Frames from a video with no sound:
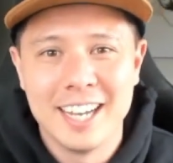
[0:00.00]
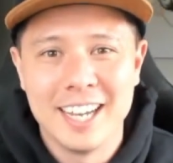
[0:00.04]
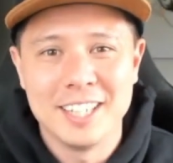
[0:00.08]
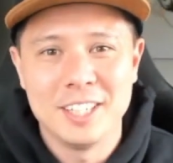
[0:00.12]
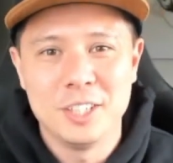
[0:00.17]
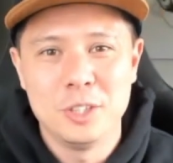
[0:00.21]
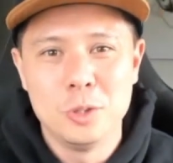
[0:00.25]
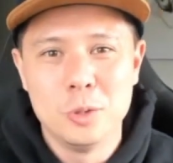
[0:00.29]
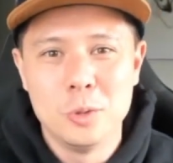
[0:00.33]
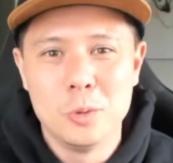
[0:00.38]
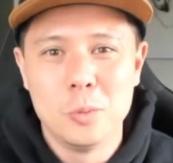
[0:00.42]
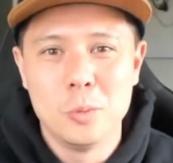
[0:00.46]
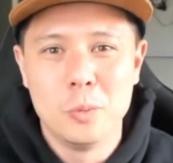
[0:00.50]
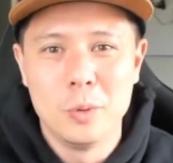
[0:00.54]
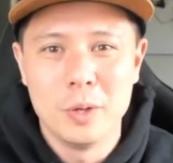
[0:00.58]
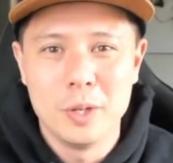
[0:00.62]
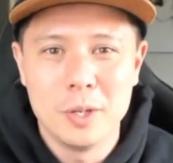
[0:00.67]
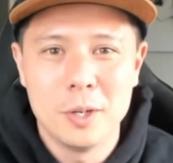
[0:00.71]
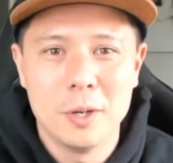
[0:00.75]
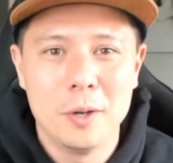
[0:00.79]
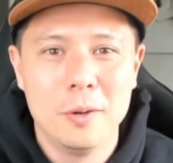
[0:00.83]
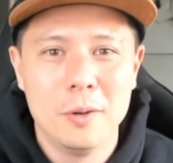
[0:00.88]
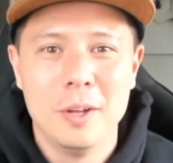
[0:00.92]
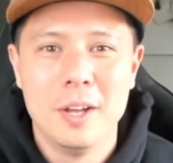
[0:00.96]
You
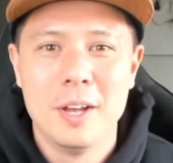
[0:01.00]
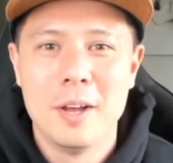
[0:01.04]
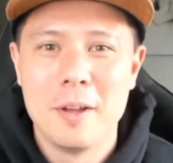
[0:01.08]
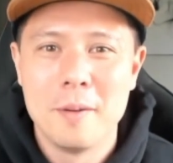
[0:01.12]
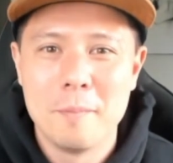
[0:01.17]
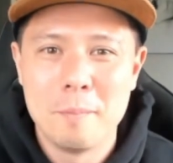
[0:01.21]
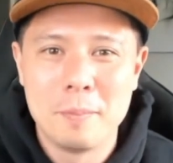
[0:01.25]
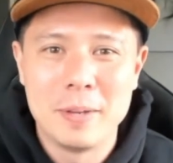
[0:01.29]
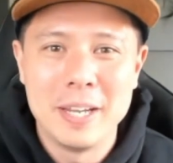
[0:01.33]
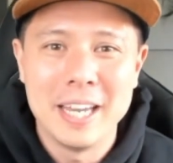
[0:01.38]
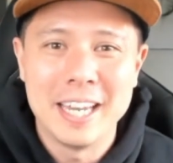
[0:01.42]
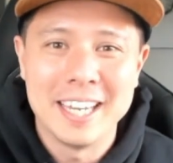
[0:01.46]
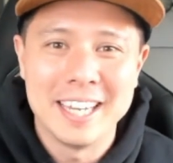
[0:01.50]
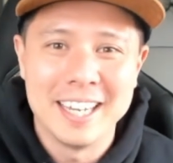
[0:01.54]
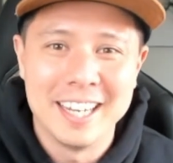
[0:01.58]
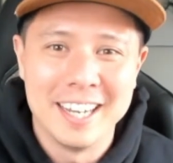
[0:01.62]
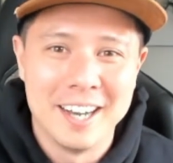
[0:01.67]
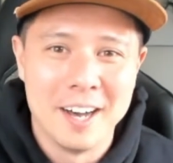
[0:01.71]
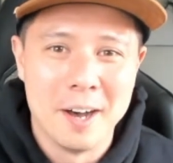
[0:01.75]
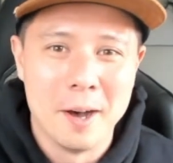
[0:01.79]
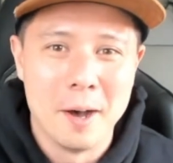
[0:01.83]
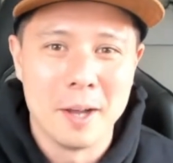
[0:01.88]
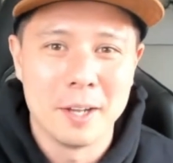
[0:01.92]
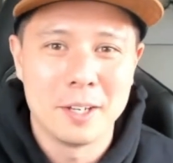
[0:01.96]
will get
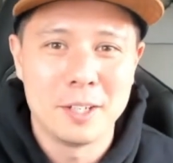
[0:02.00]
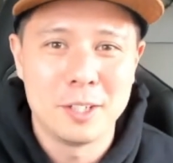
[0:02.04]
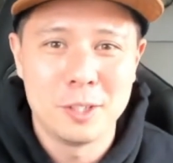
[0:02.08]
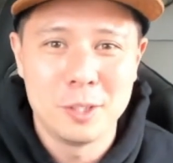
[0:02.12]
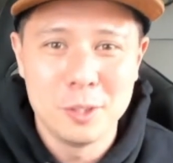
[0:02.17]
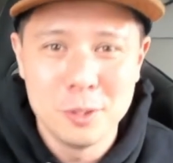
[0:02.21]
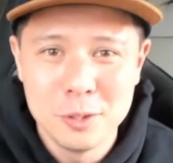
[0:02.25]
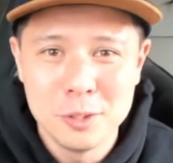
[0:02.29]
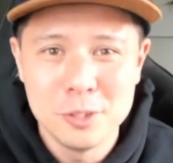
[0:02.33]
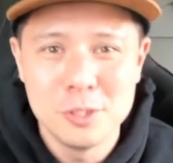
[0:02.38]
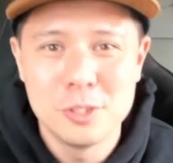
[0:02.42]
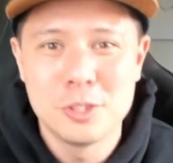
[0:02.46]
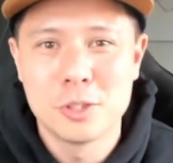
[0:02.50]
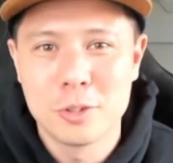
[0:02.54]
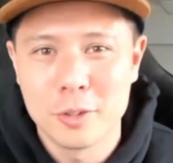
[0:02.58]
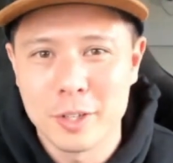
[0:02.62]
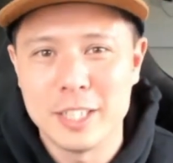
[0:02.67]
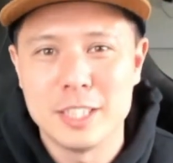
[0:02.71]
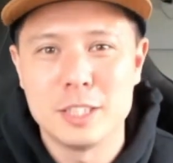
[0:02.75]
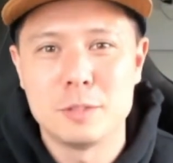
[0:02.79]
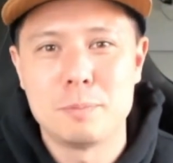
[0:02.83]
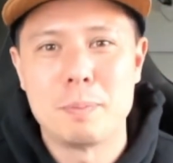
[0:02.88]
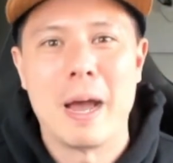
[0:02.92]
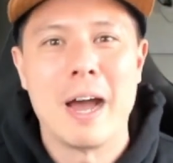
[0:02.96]
a huge
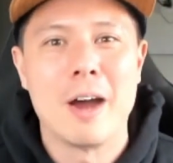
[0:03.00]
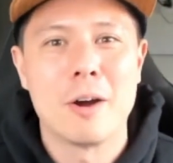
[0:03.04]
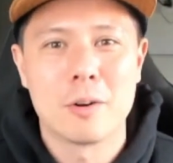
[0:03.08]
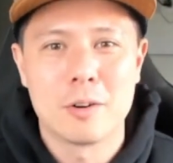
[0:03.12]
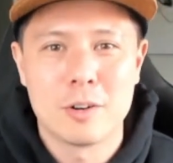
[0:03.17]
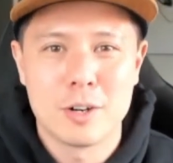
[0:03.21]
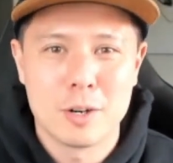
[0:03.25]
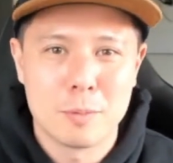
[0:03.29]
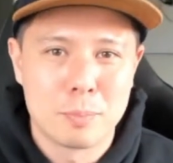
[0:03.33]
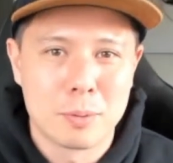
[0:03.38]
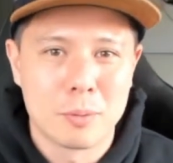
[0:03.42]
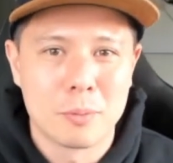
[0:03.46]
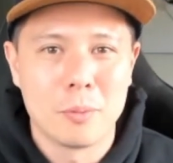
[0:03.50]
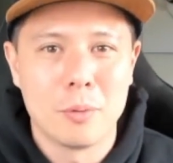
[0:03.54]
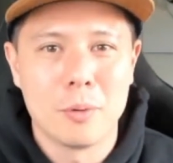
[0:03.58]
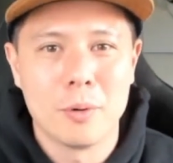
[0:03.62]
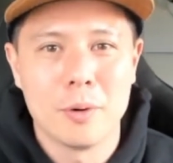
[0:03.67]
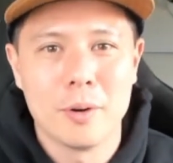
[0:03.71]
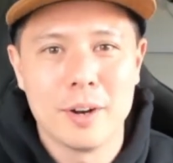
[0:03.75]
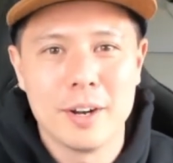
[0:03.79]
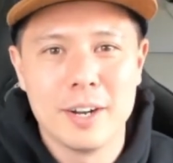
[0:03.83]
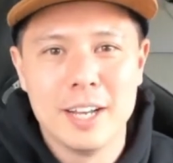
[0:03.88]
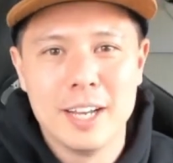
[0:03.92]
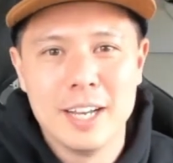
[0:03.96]
greens power up
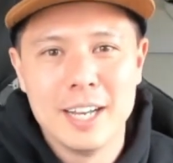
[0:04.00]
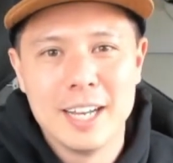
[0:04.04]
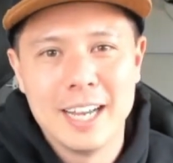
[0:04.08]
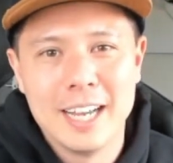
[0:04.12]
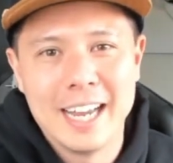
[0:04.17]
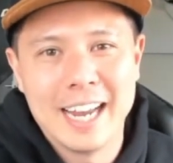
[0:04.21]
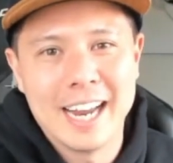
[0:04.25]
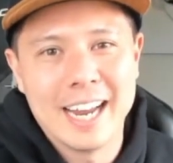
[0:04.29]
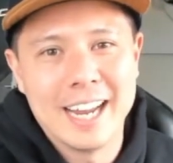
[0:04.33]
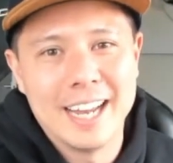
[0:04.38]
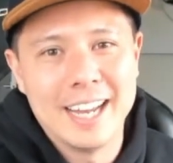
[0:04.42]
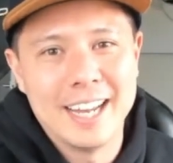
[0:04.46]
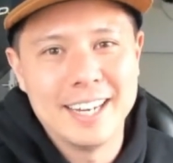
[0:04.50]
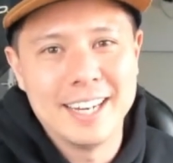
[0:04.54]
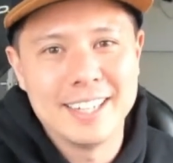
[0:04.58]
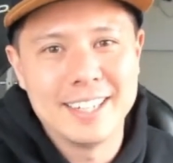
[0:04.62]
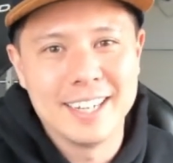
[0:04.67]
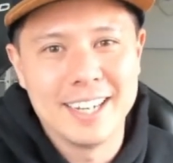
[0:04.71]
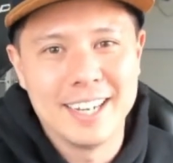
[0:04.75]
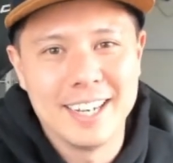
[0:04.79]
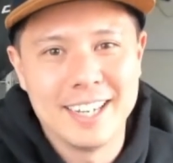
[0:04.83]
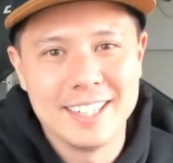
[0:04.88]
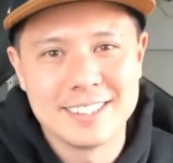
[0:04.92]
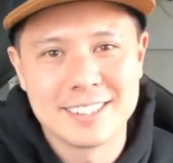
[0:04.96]
reward, and
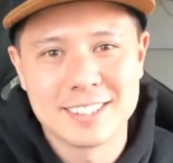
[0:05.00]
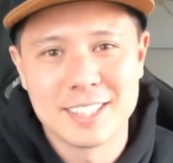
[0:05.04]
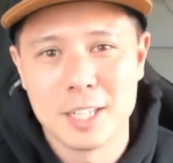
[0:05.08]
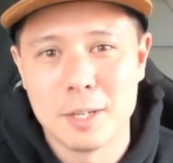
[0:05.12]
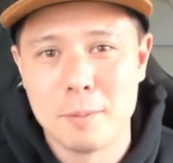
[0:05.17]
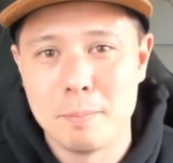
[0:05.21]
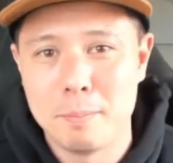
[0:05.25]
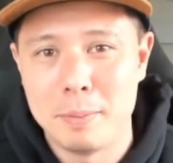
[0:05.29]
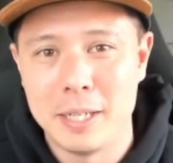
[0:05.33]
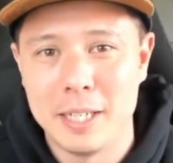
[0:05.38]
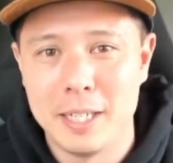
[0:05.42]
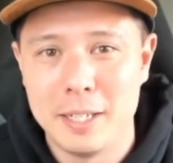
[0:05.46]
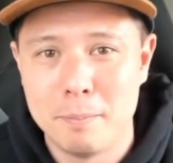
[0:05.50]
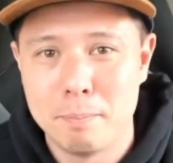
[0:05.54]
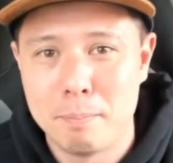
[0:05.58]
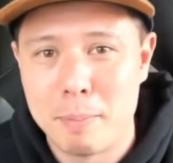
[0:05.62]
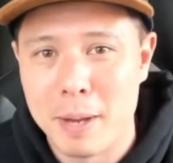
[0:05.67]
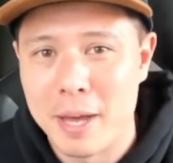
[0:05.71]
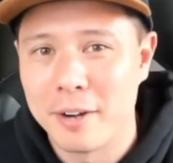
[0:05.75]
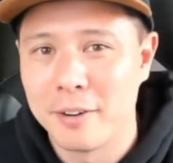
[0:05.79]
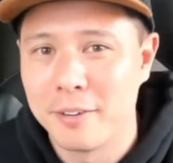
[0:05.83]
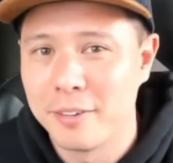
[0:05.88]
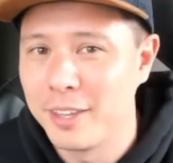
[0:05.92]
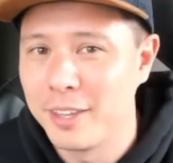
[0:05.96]
it's going to be better